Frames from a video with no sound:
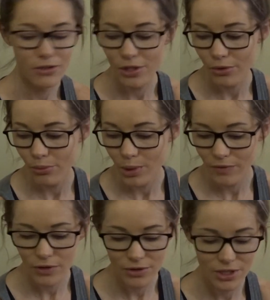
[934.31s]
So one of
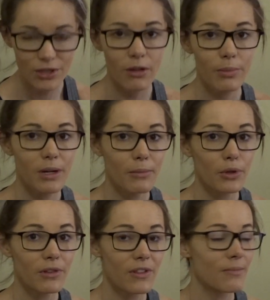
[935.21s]
those two, I'll bring
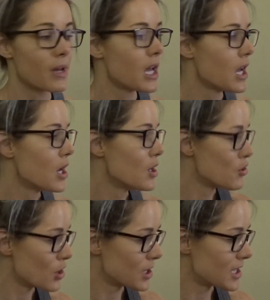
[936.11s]
both of them
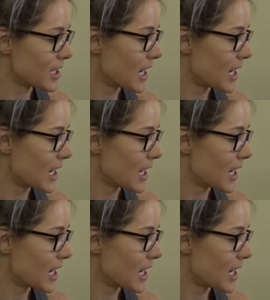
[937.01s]
just in